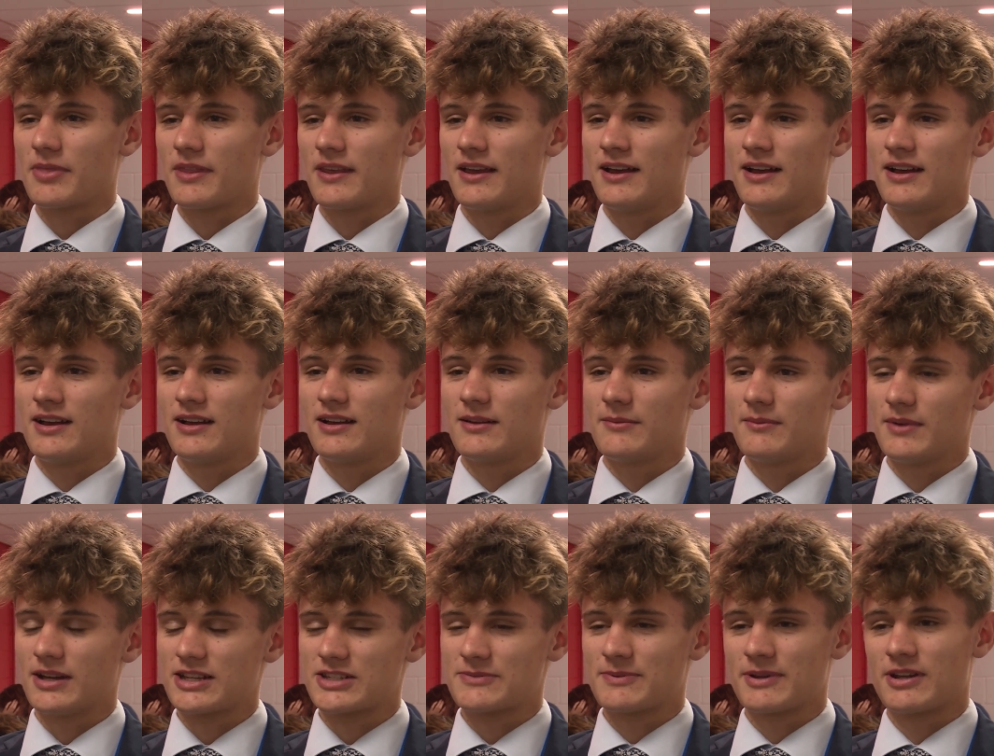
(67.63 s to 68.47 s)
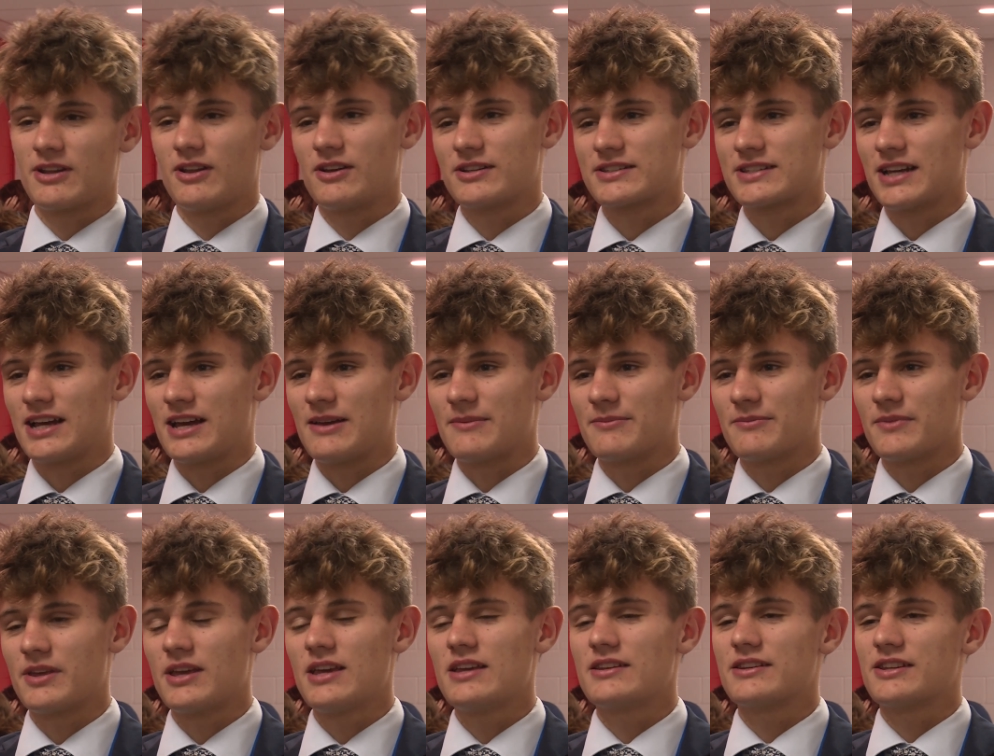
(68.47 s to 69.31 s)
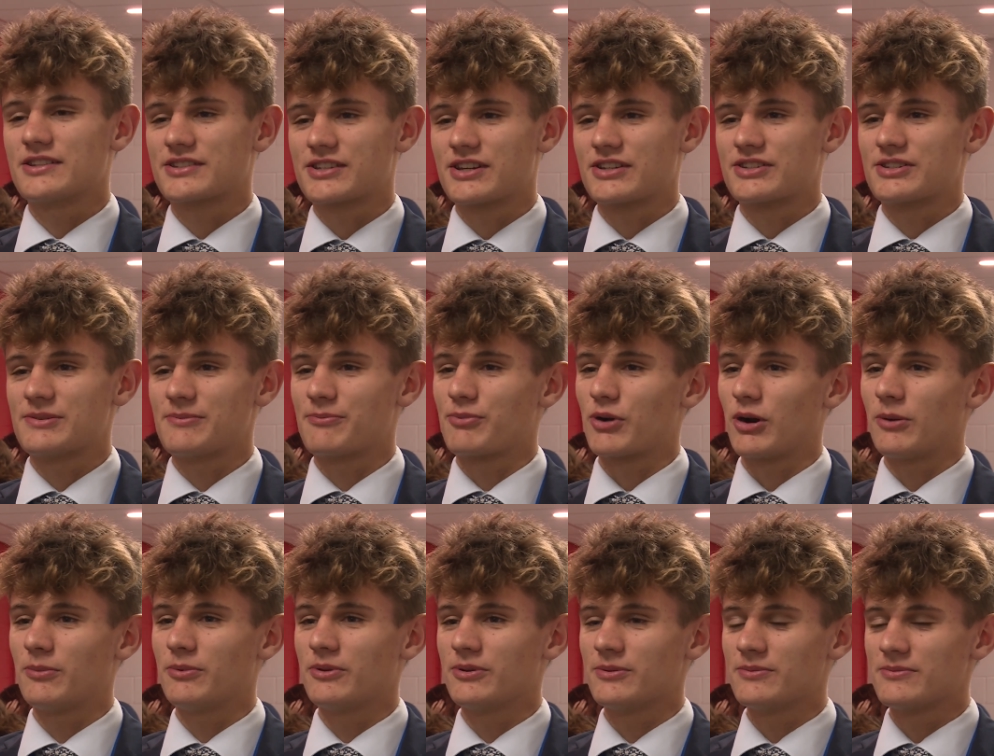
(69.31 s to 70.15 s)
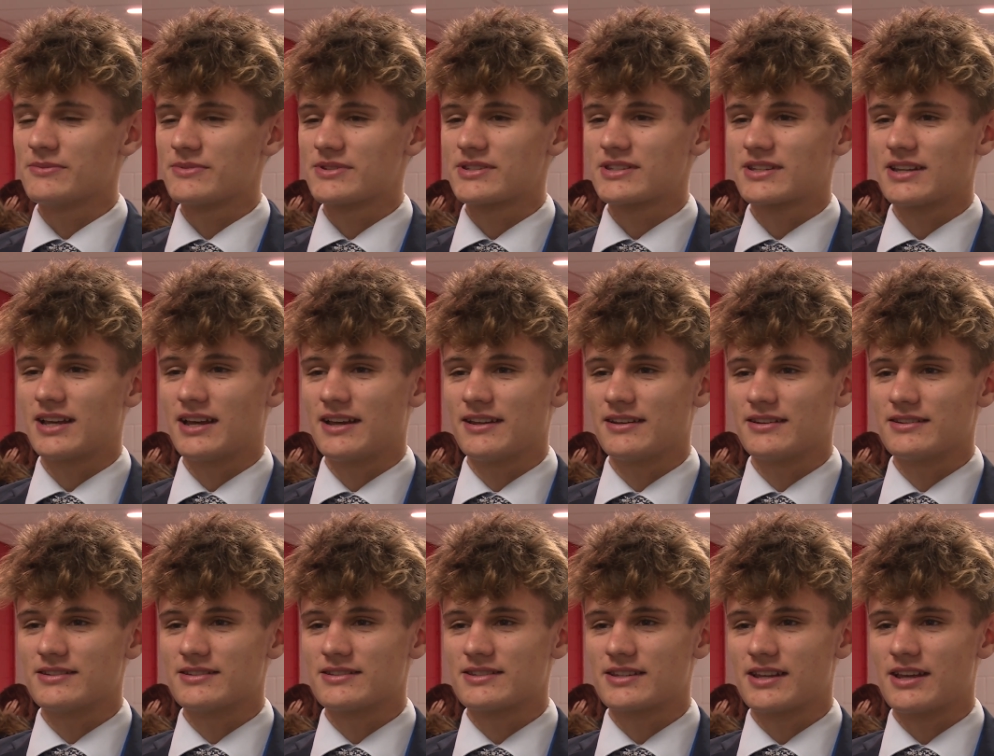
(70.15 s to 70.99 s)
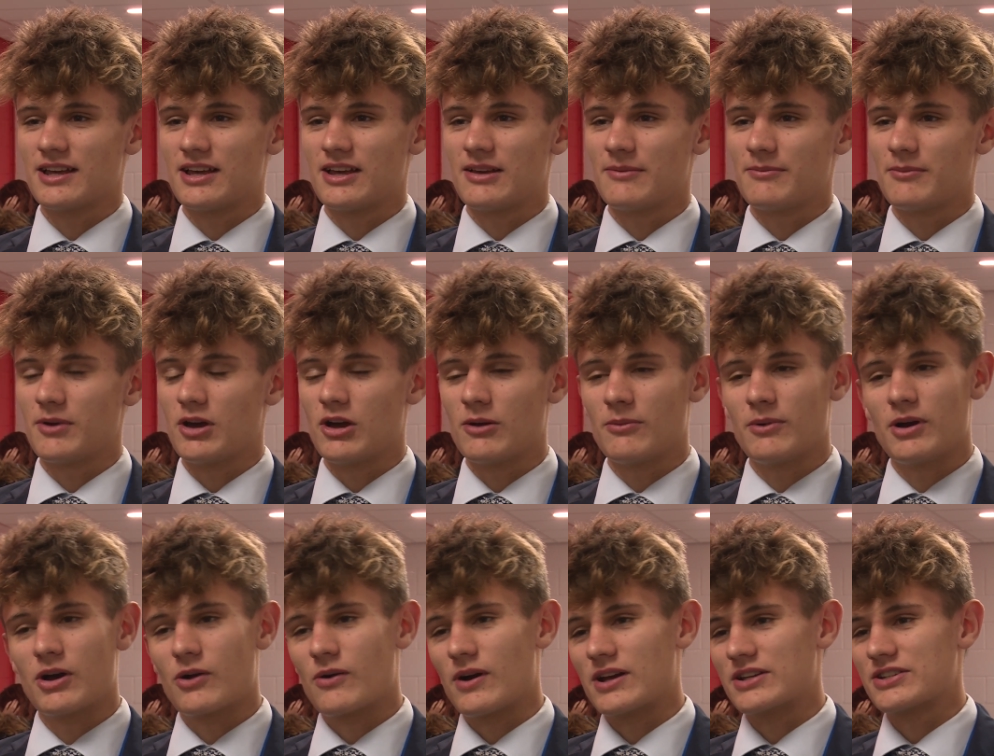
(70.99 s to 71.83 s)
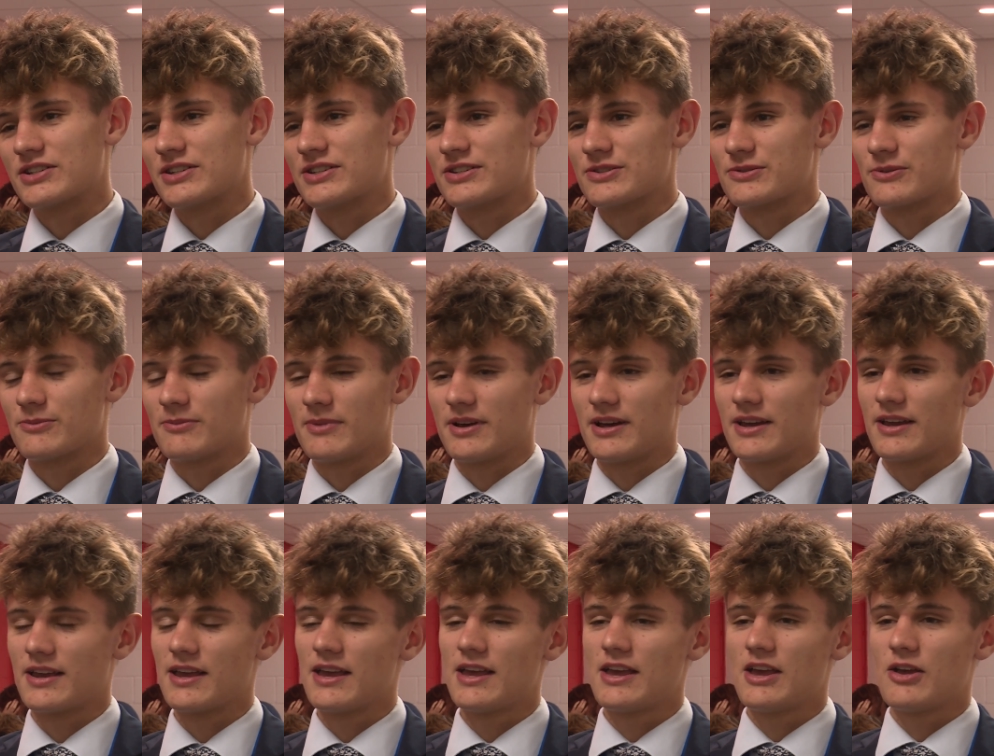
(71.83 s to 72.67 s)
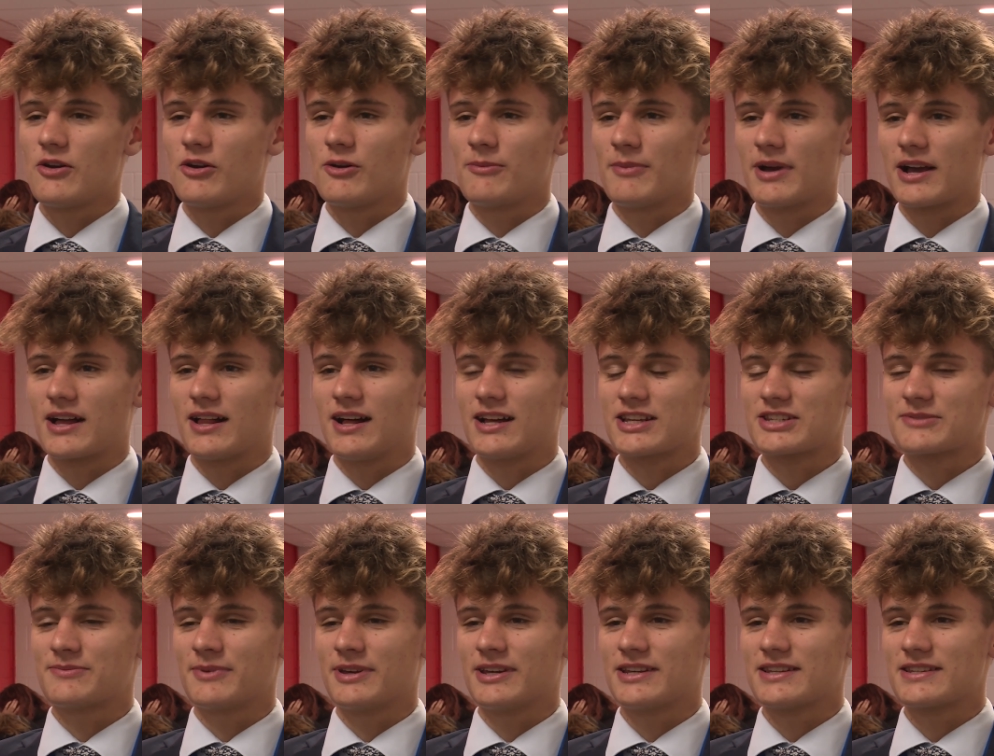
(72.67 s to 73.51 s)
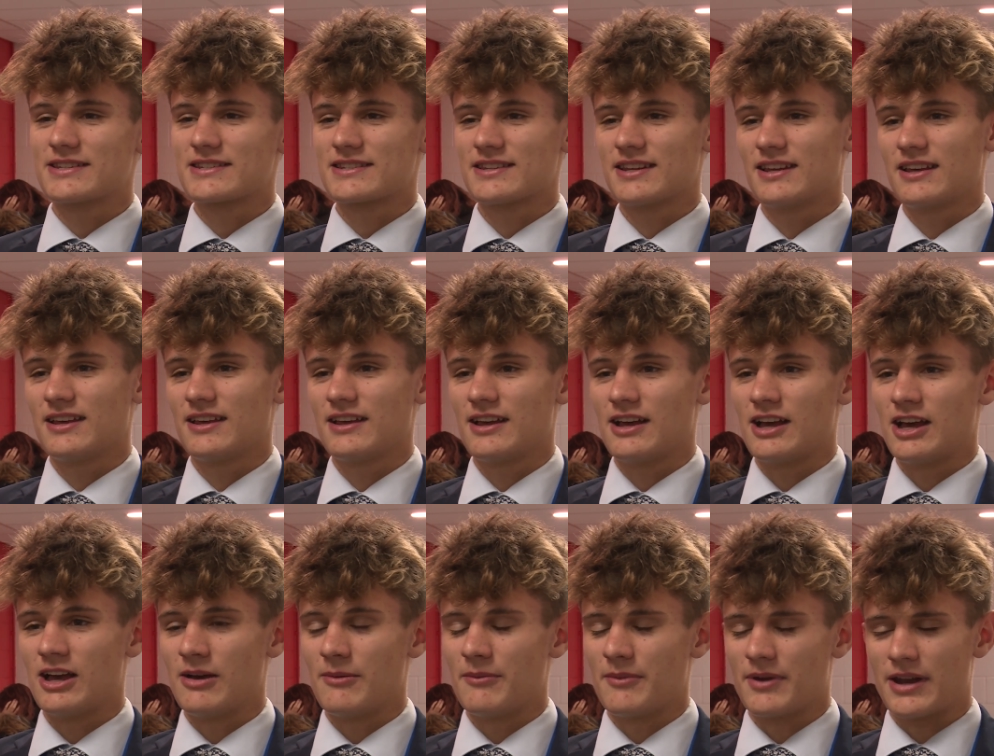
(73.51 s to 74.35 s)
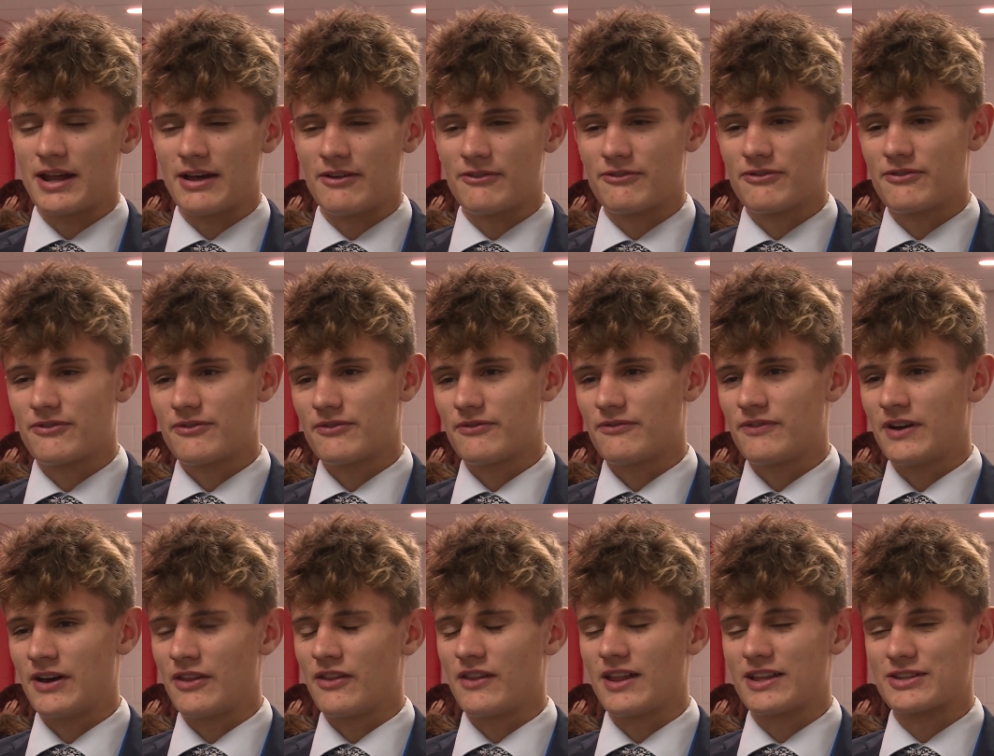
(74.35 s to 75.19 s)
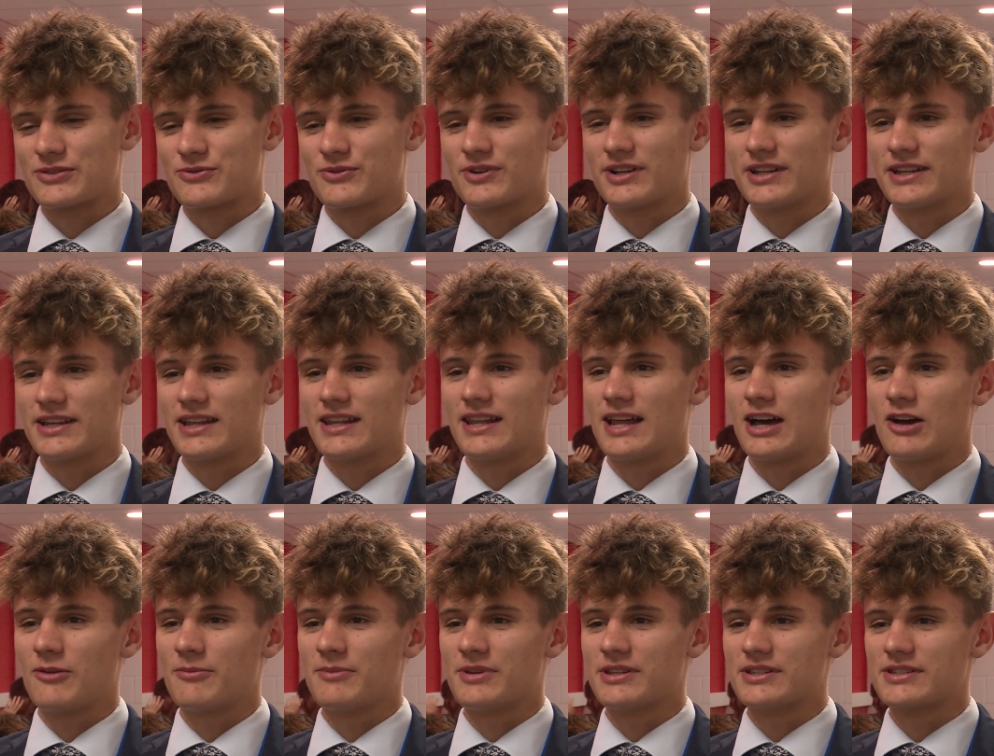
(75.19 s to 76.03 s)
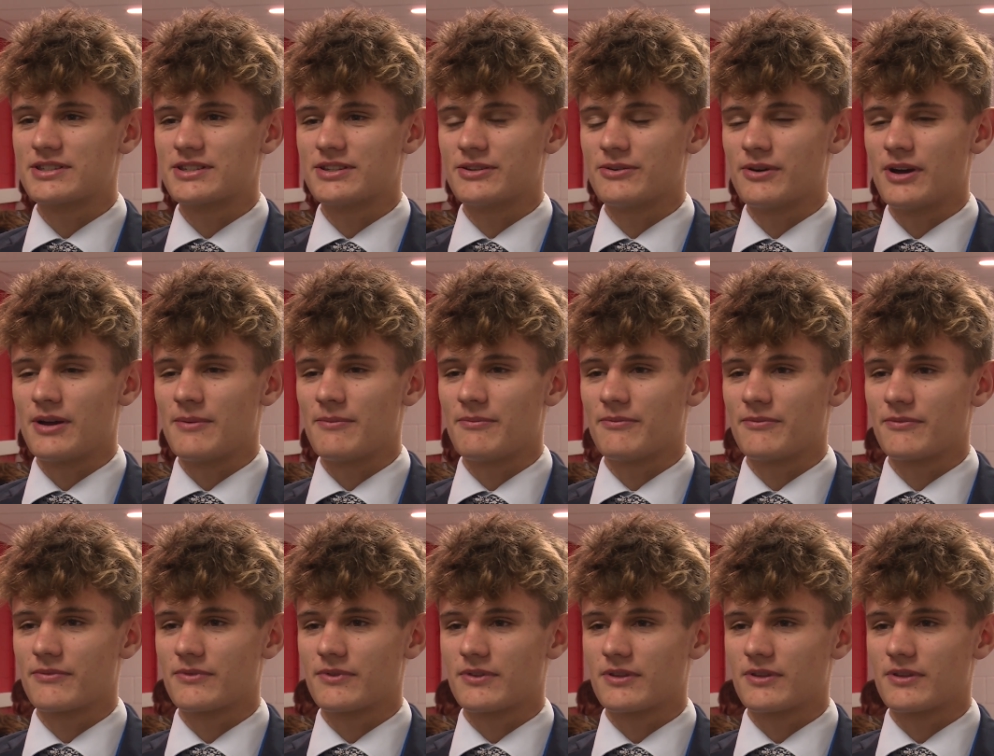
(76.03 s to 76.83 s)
Um, I spent a lot of time discussing problems and um, homework questions with my with my classmates, um, and I've found that's really allowed me to um,